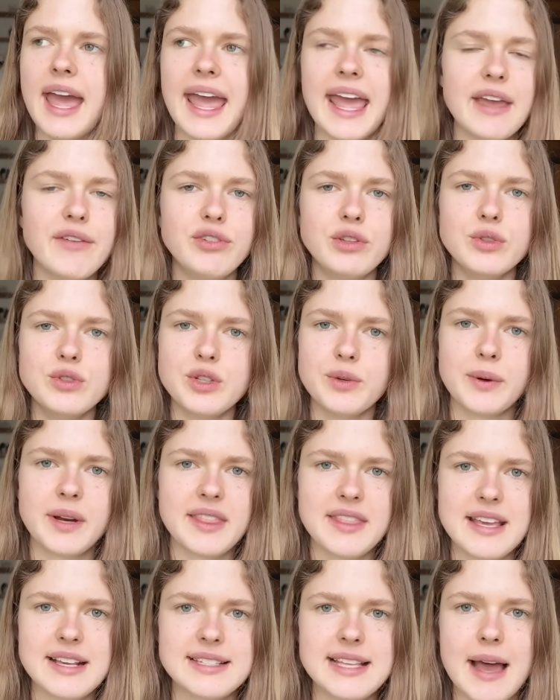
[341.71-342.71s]
If you do one
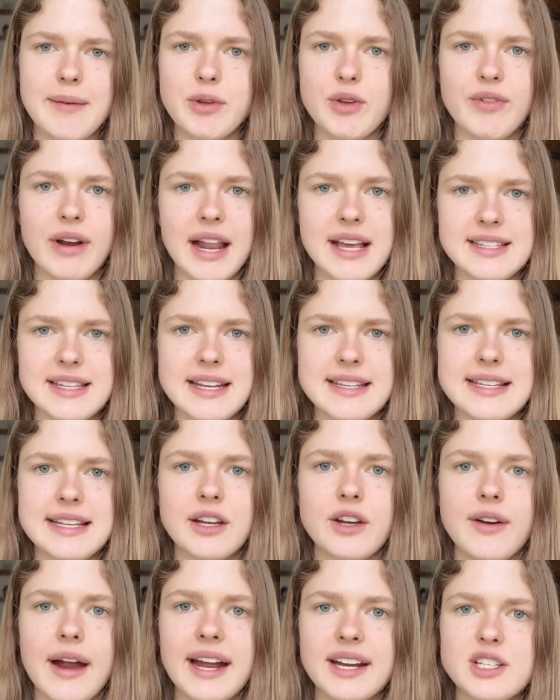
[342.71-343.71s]
in the exam, you realize it is
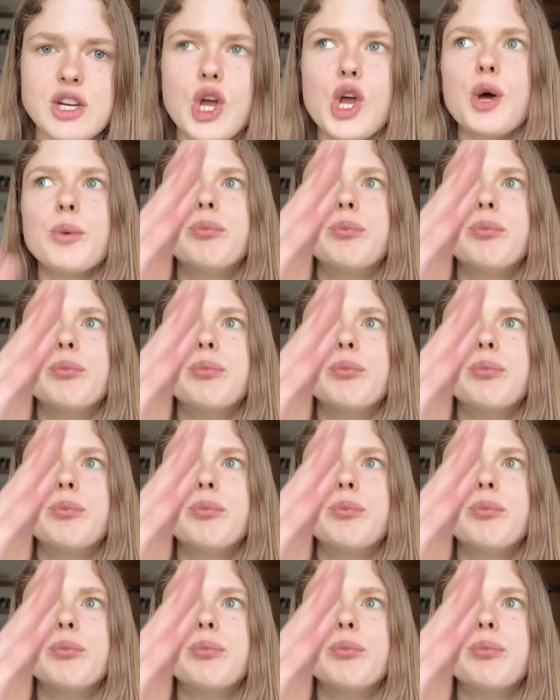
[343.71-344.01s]
incorrect,